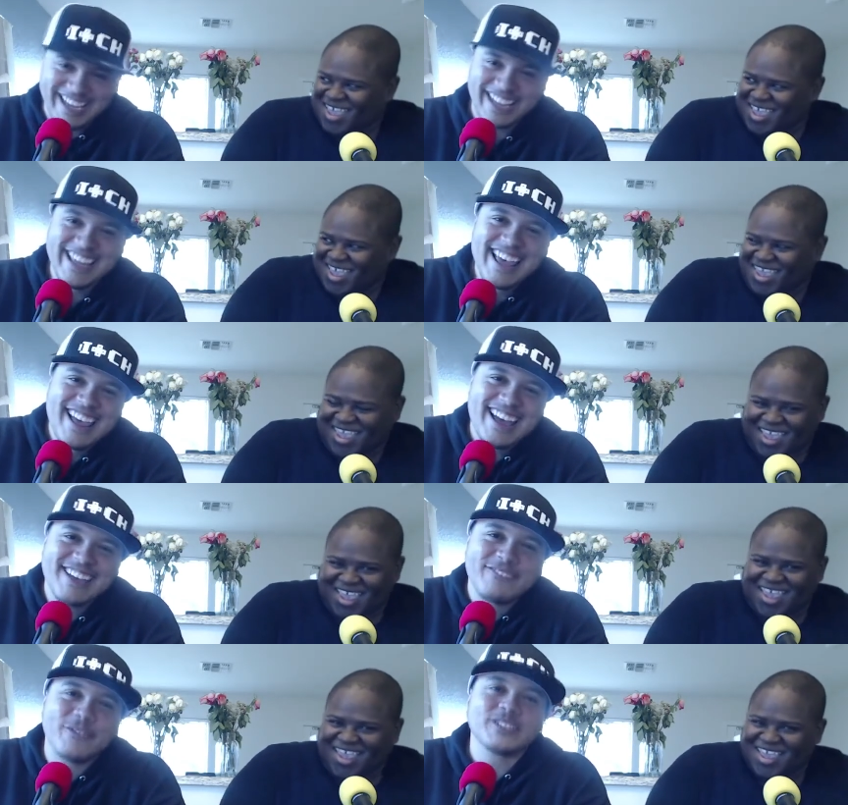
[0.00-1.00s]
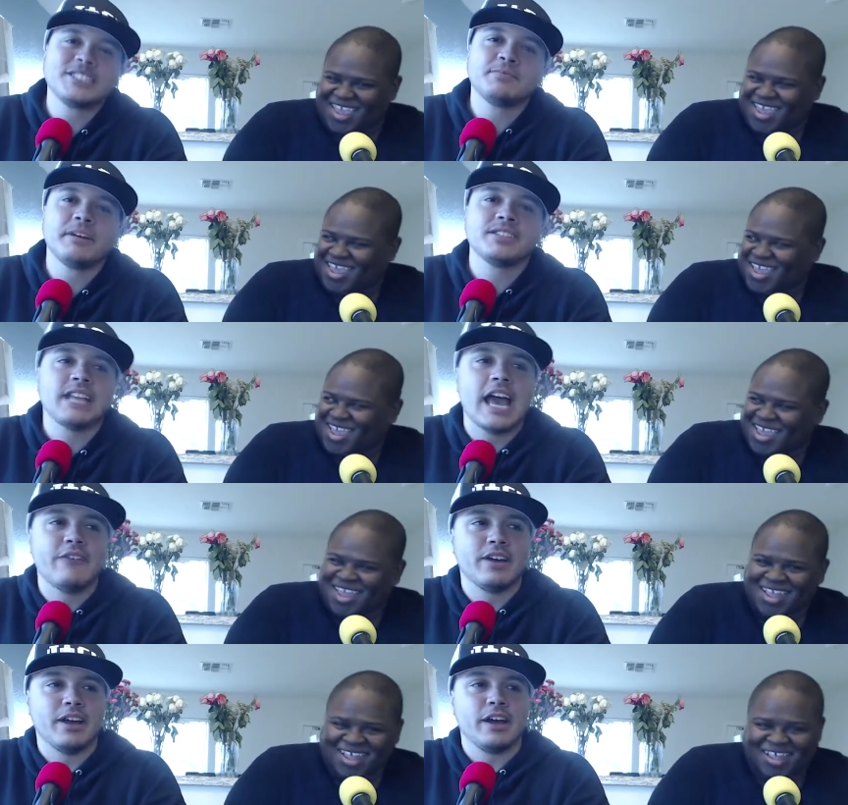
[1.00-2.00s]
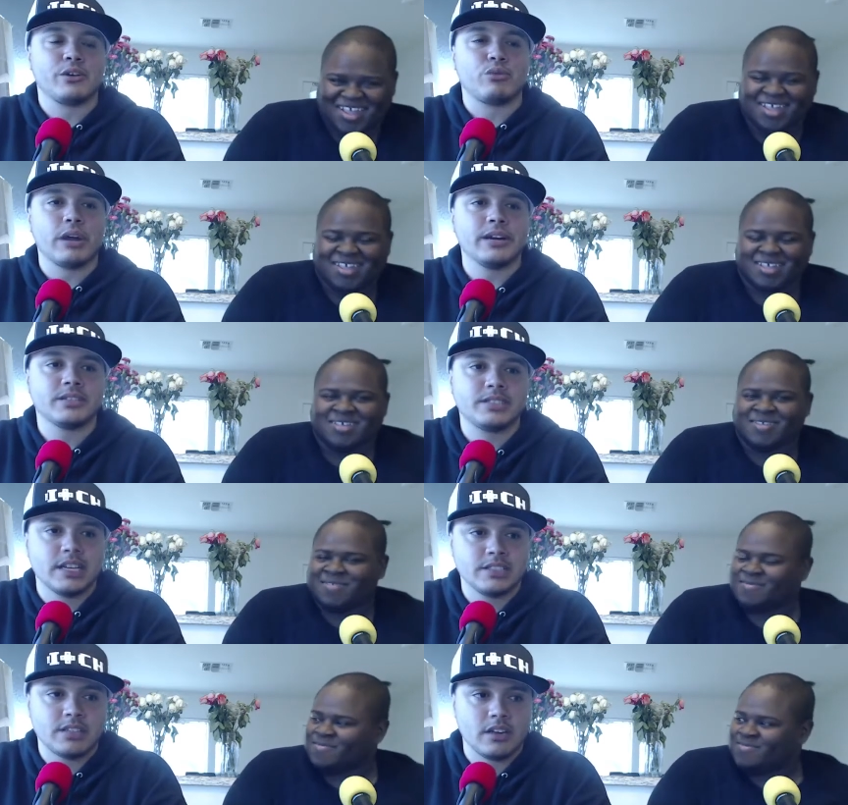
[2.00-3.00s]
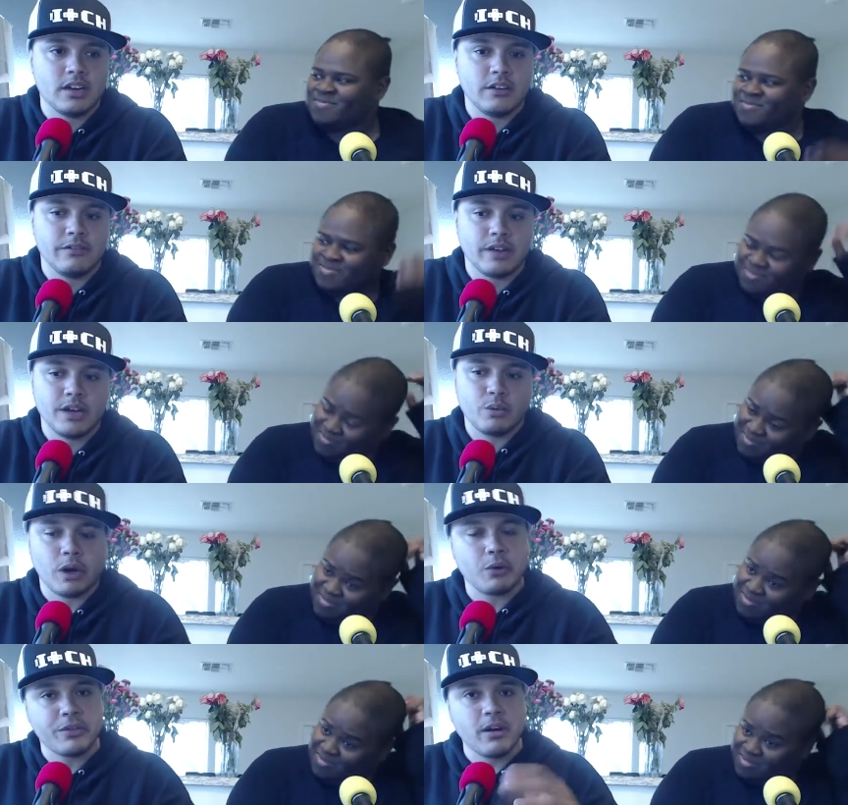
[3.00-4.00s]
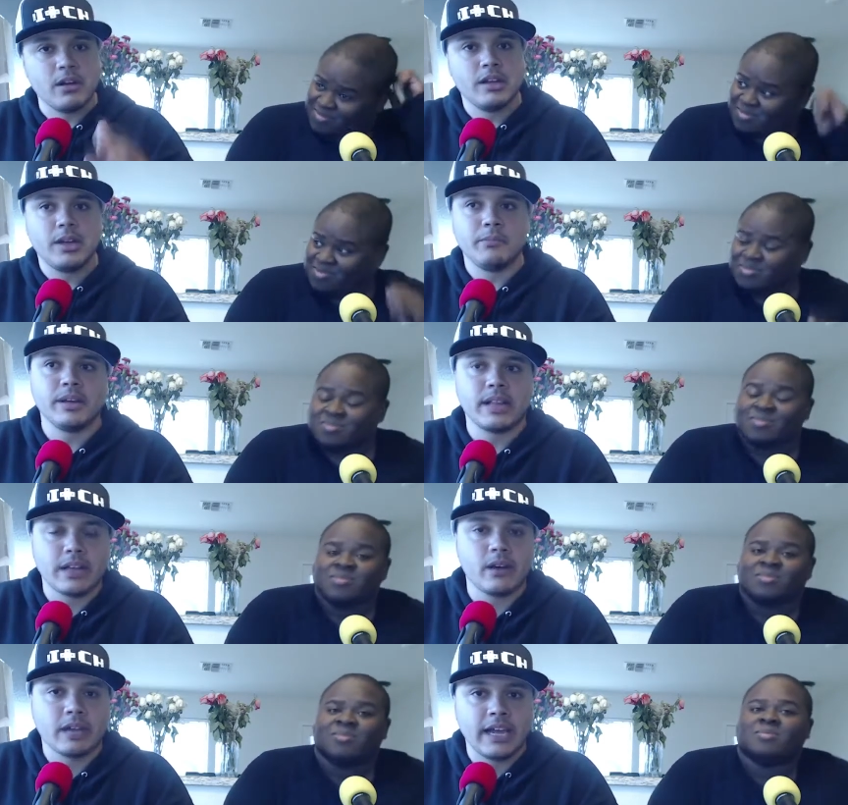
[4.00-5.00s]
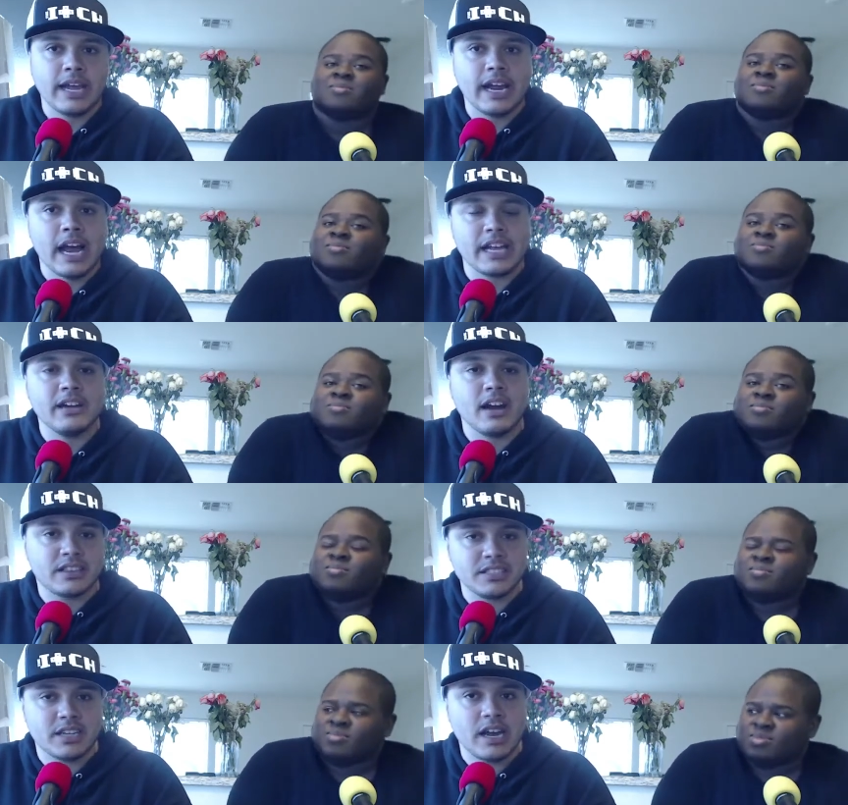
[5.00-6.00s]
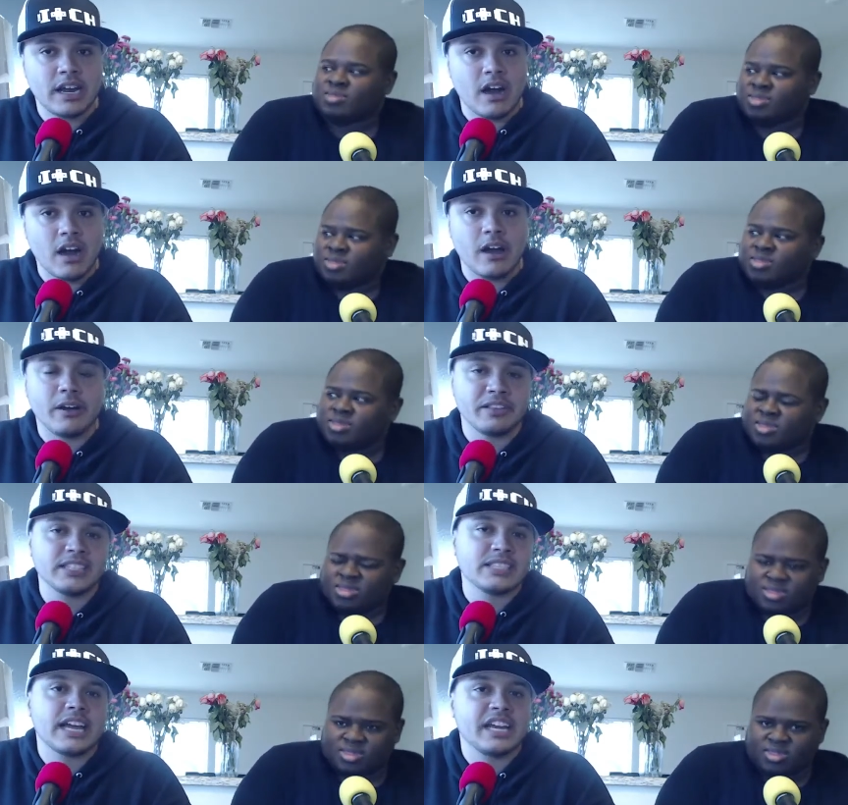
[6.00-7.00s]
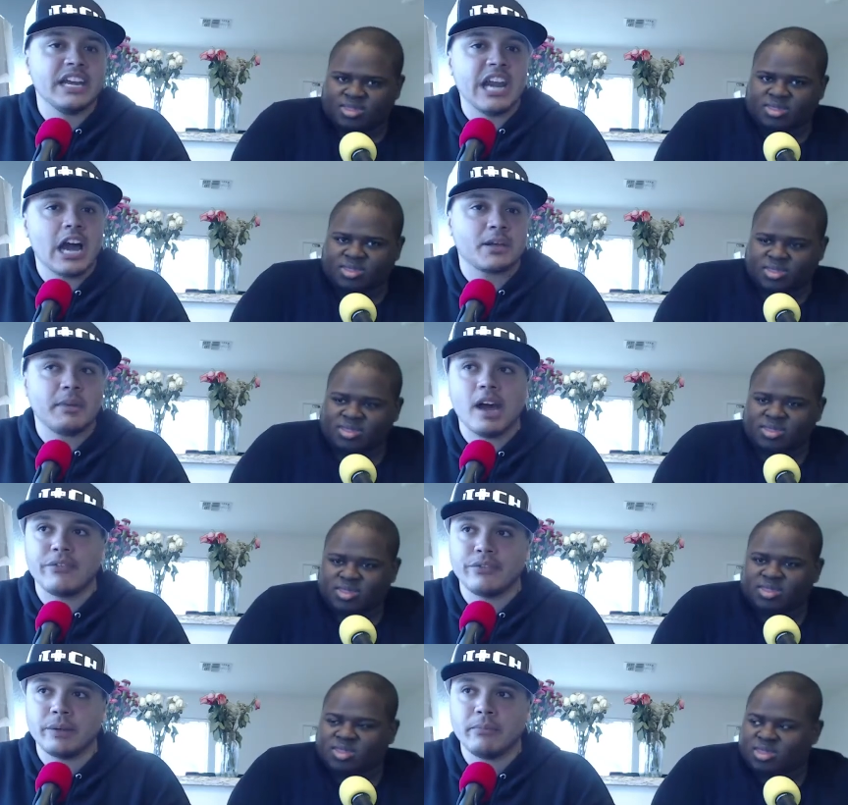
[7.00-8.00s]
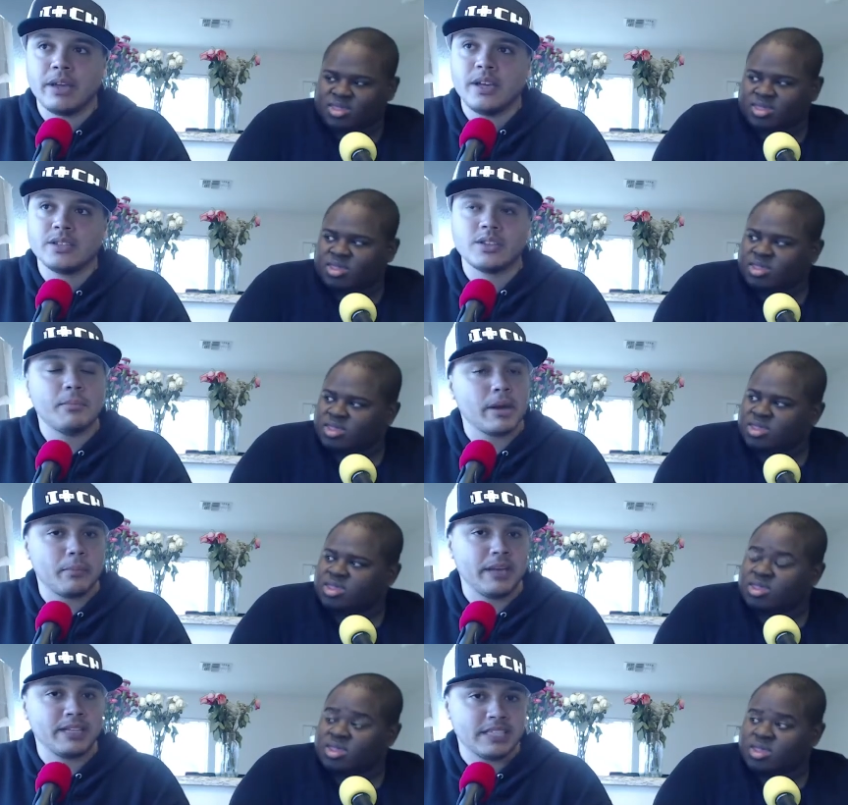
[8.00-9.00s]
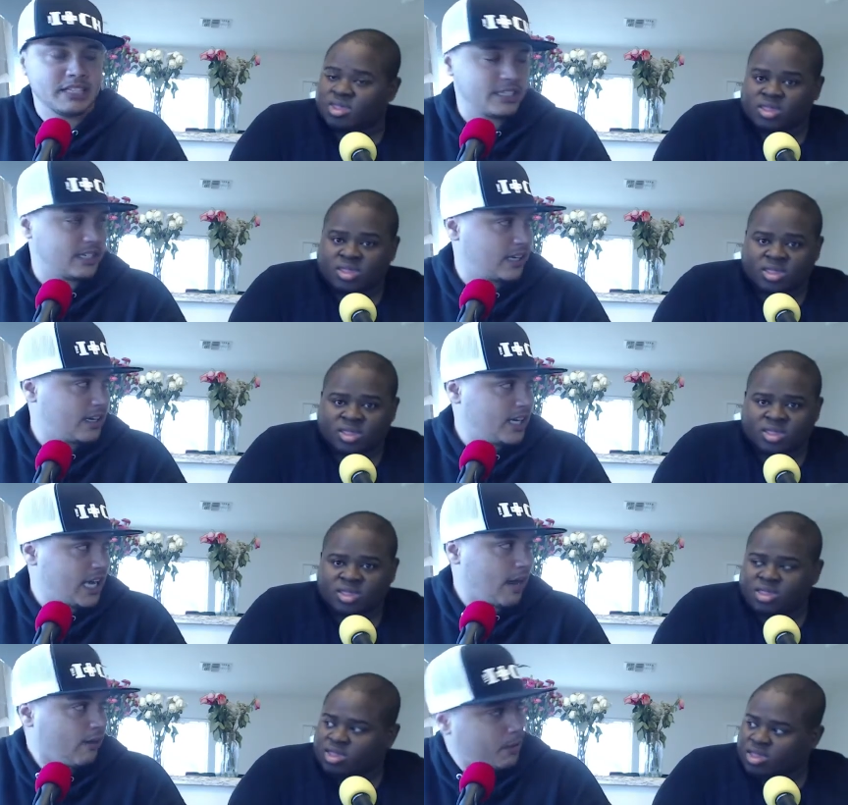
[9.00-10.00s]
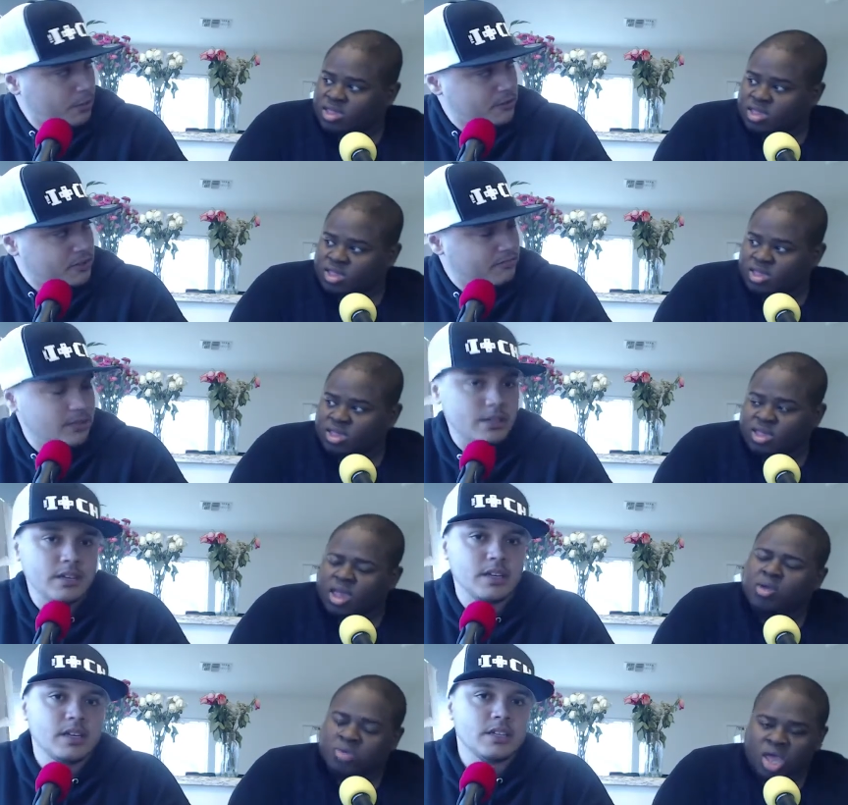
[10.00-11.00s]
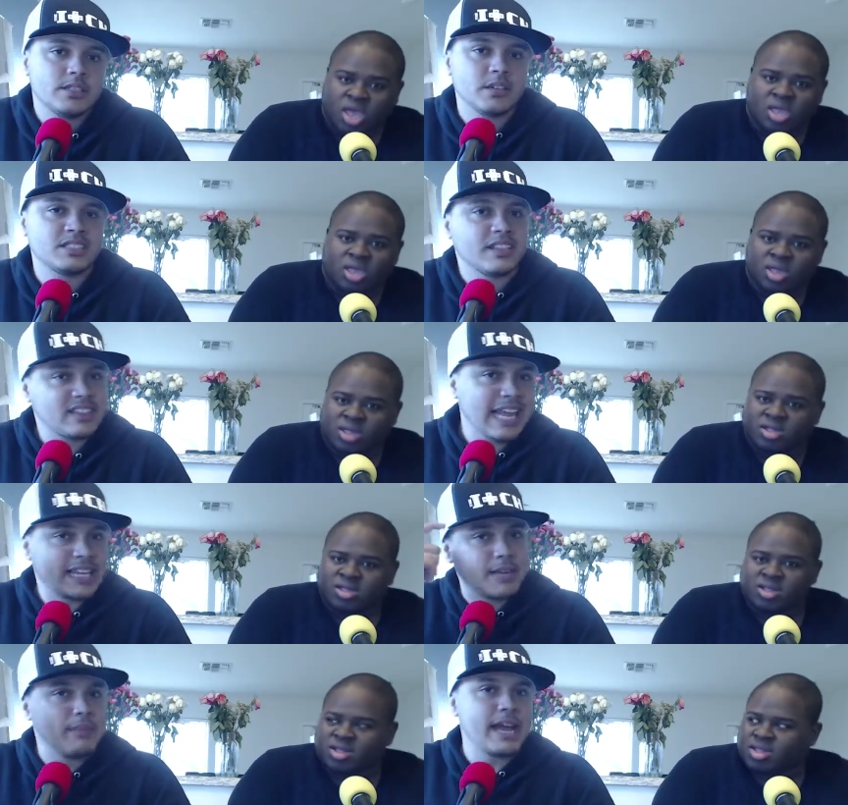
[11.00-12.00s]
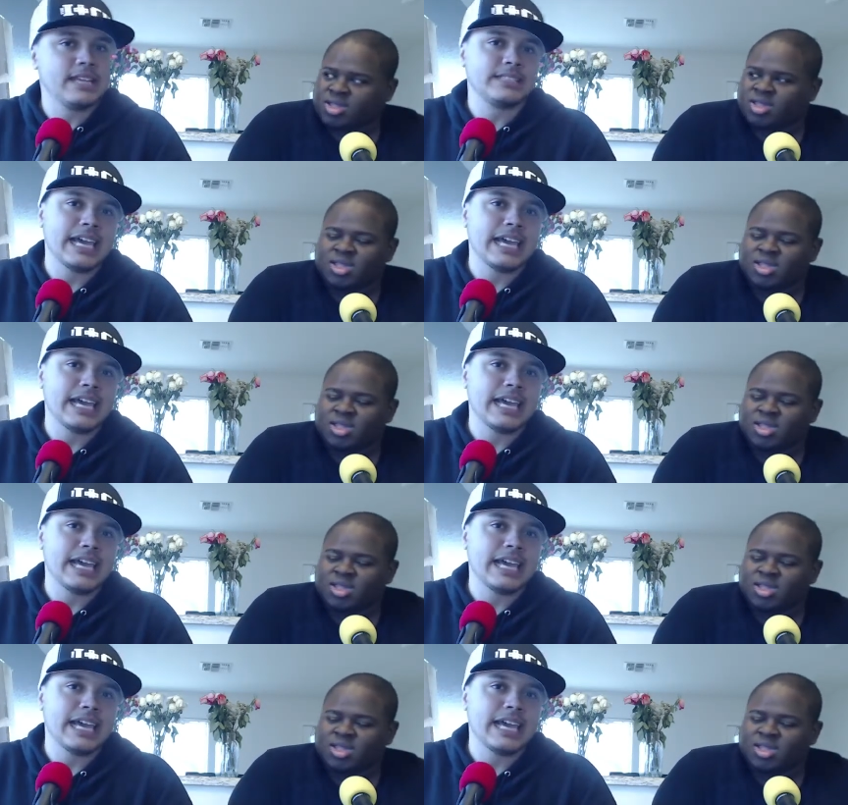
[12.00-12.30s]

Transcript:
Speaker 1: yeah, it forces players to have a, a greater sense of uh, wherewithal, being like, okay, hey, I can knock this guy, or this guy can knock me off of him, so I better pay attention to how I approach him. Okay. So it's a thinking man's